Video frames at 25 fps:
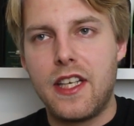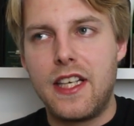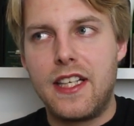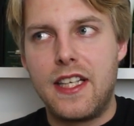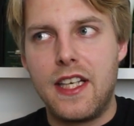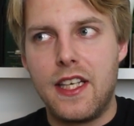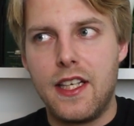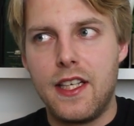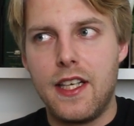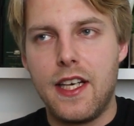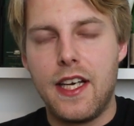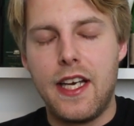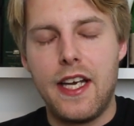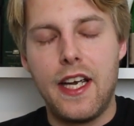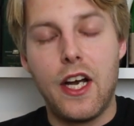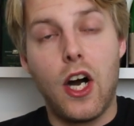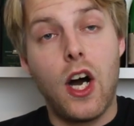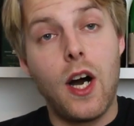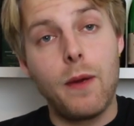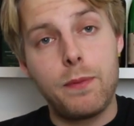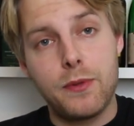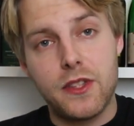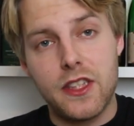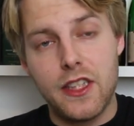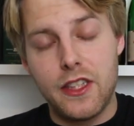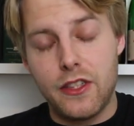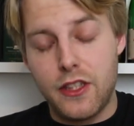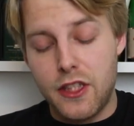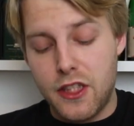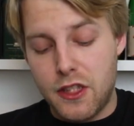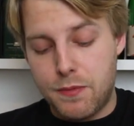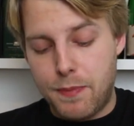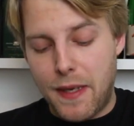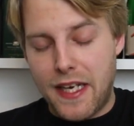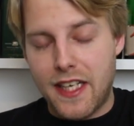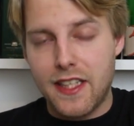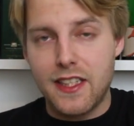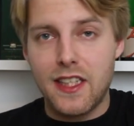They did a hop
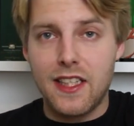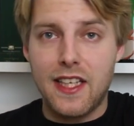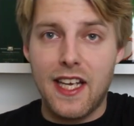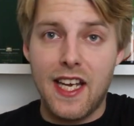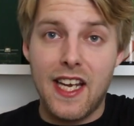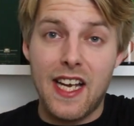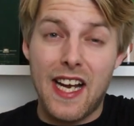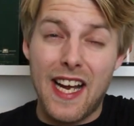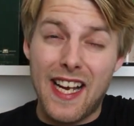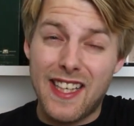series back in the day.